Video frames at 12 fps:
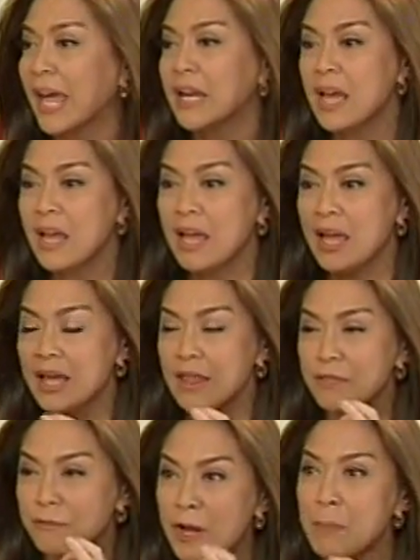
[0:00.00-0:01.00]
And
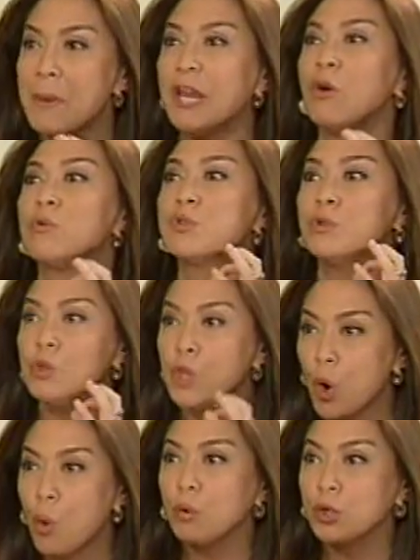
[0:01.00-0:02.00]
Filipinos
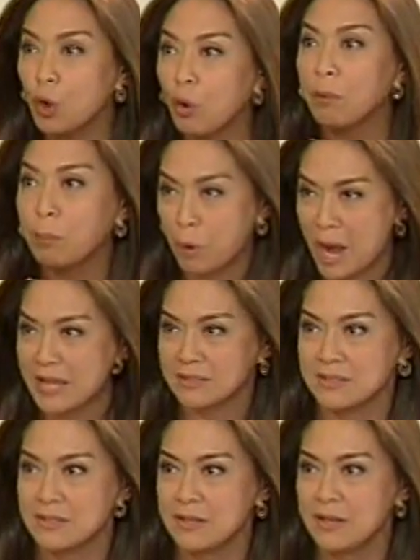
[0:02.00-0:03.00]
know your
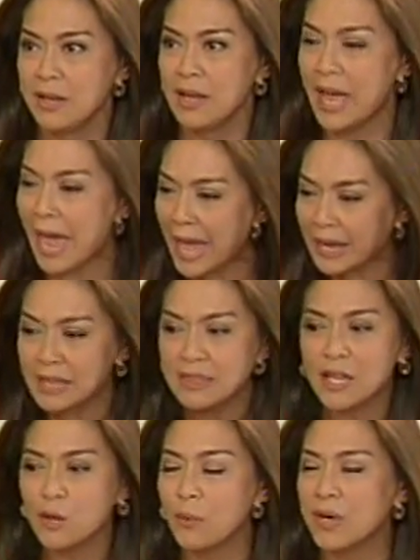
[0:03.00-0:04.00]
brand. I know.
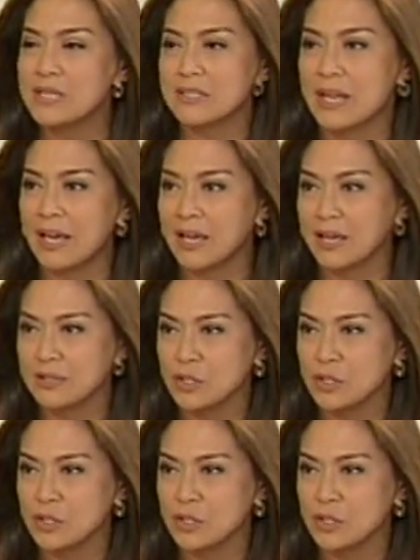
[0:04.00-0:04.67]
Anything you want to say,